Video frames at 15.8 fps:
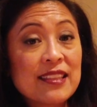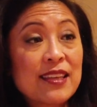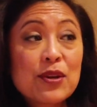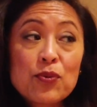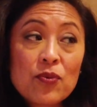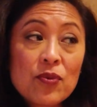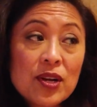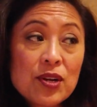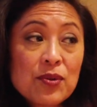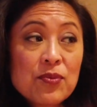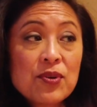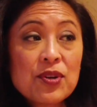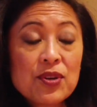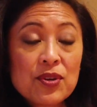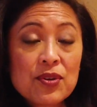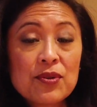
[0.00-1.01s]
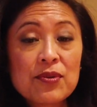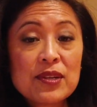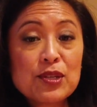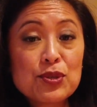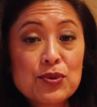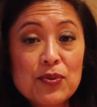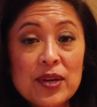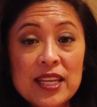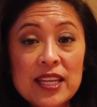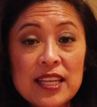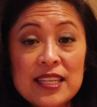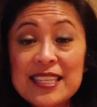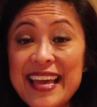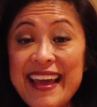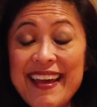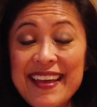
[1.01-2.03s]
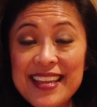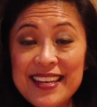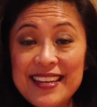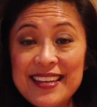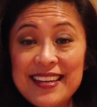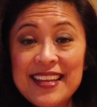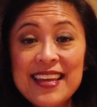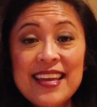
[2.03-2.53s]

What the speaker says: Like, where were you in 2010?